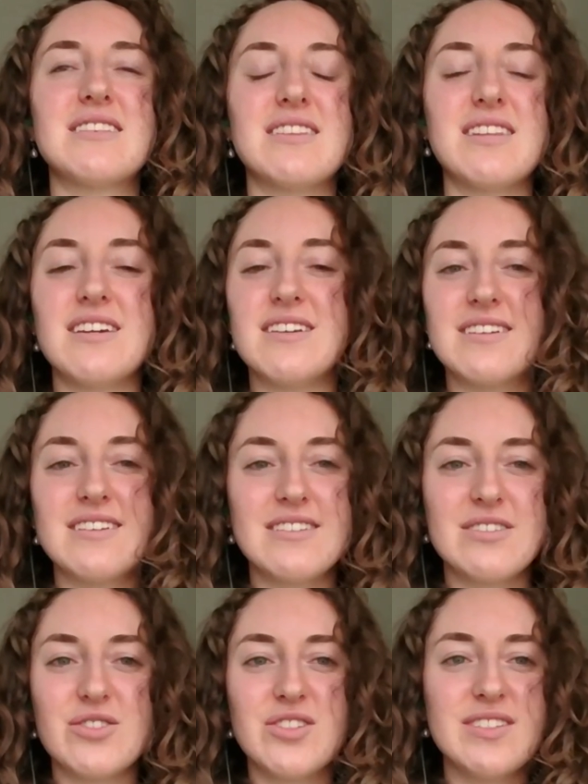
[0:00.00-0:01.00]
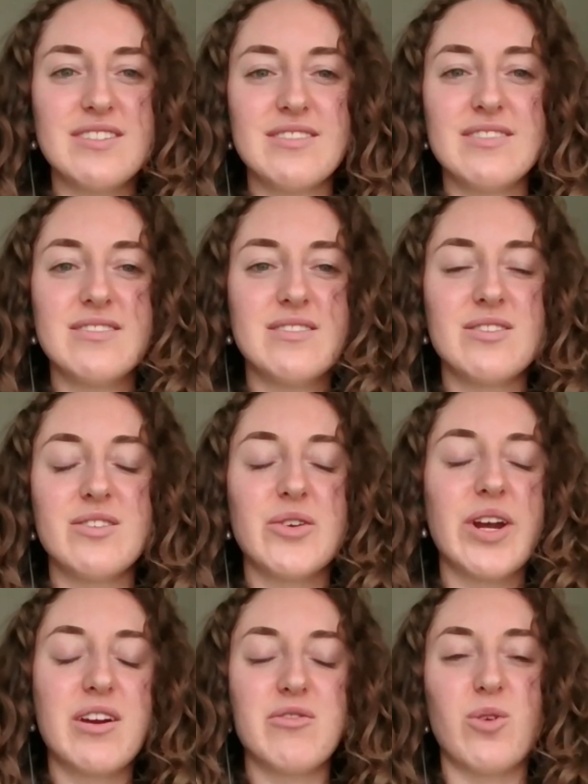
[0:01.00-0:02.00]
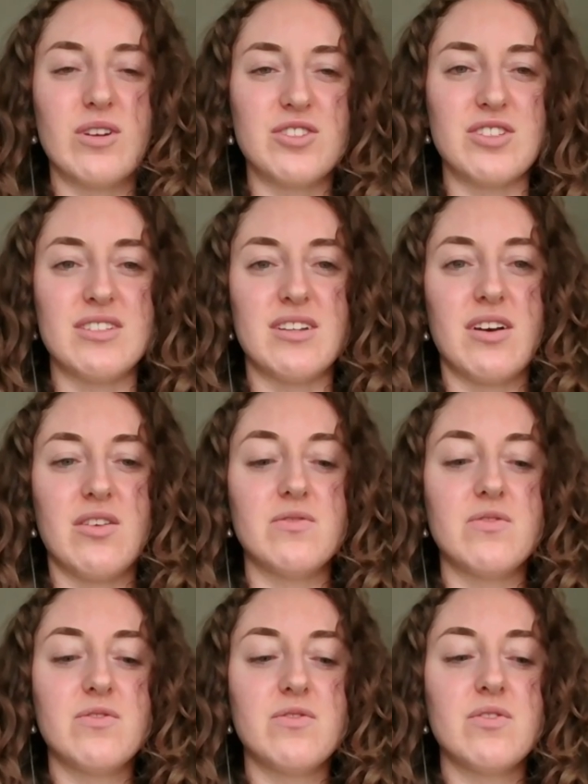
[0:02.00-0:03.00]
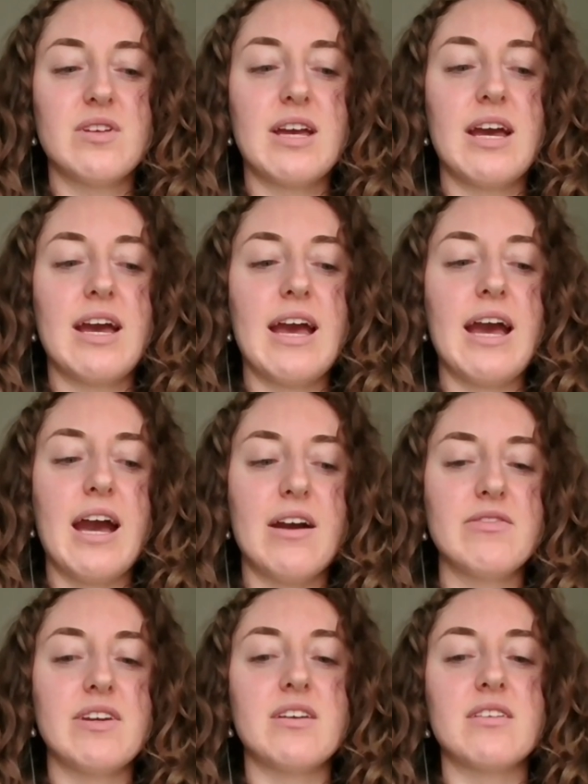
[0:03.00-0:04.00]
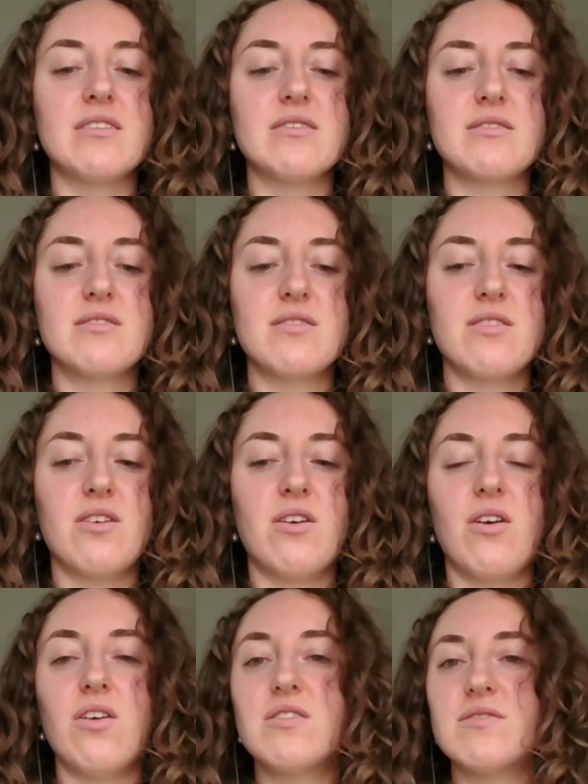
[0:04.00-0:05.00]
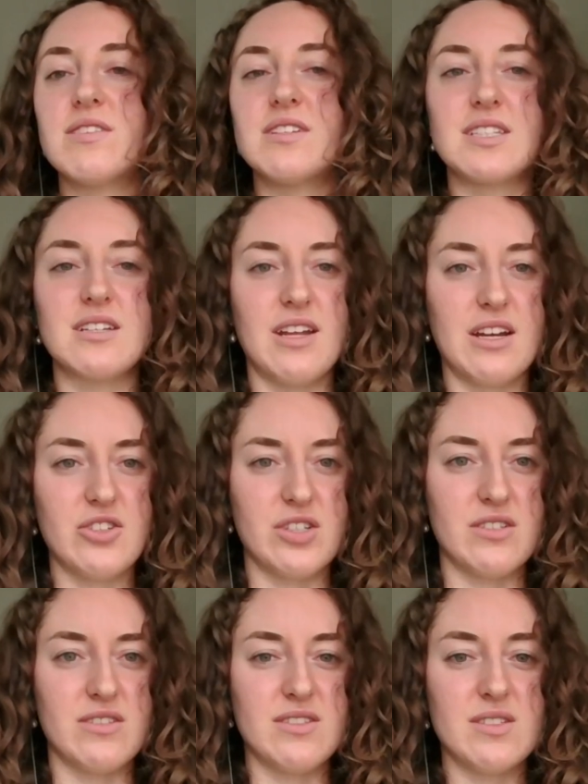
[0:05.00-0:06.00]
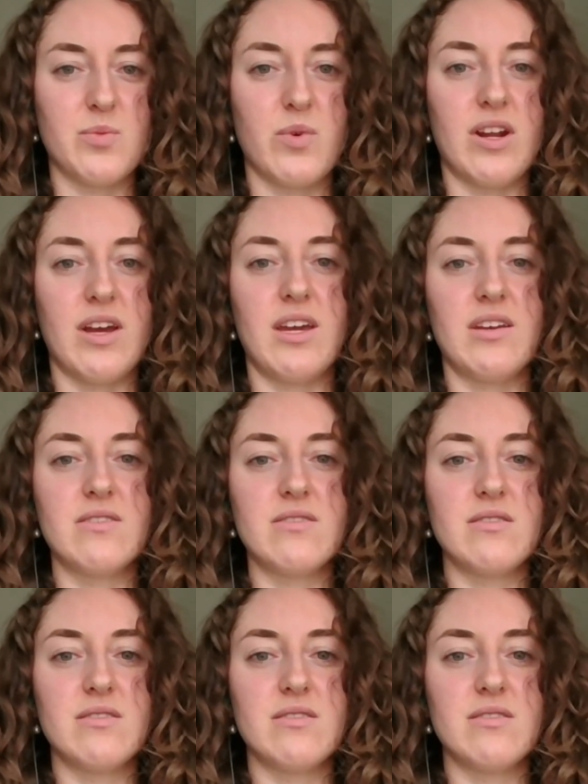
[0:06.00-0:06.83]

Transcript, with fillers: the just great fortune of having all of these connections when I